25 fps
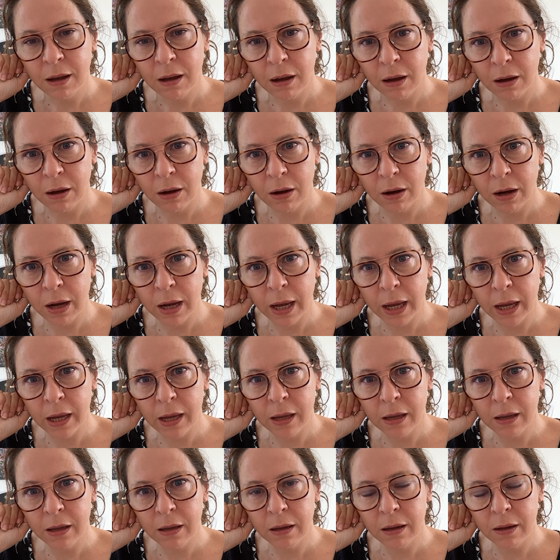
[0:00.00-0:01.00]
I
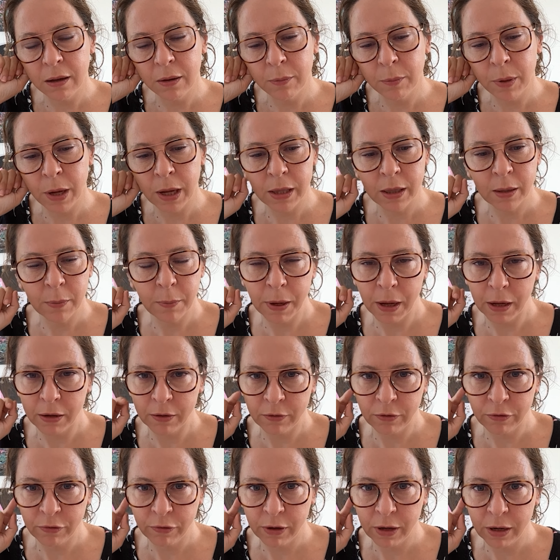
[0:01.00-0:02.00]
made the
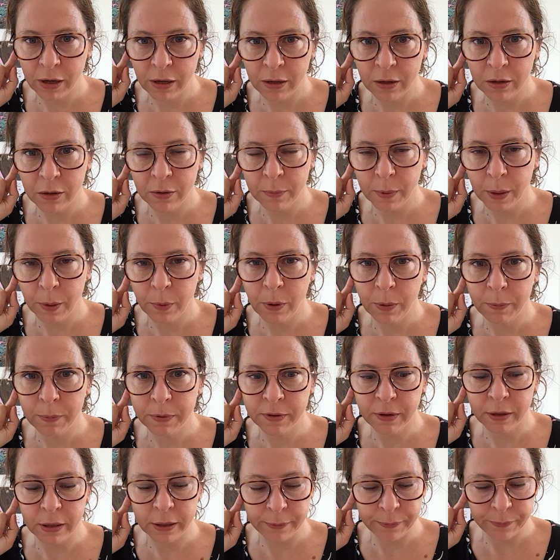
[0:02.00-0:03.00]
pattern free on my
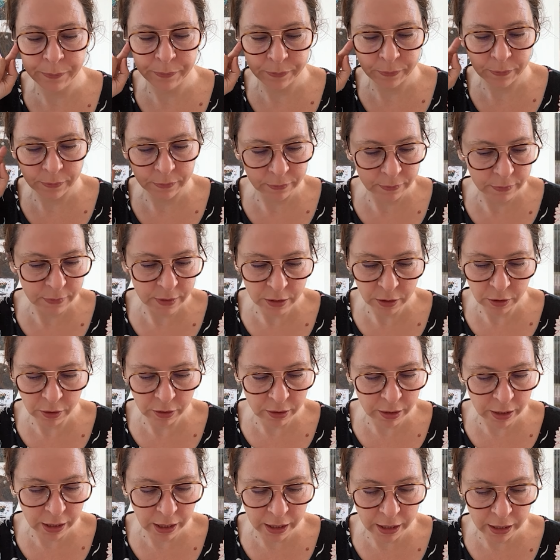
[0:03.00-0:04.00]
website, so you
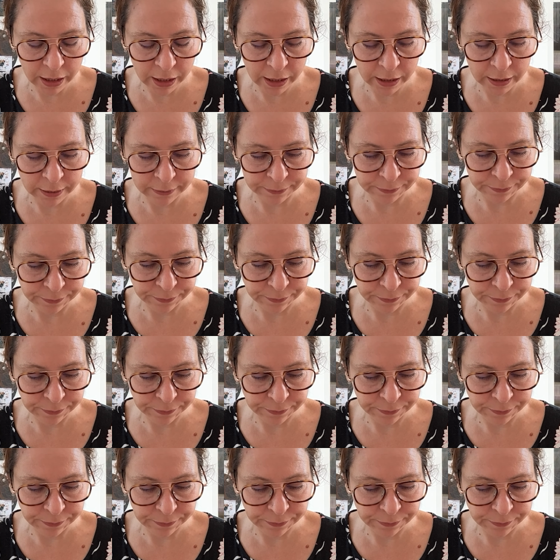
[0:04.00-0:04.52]
can get it there.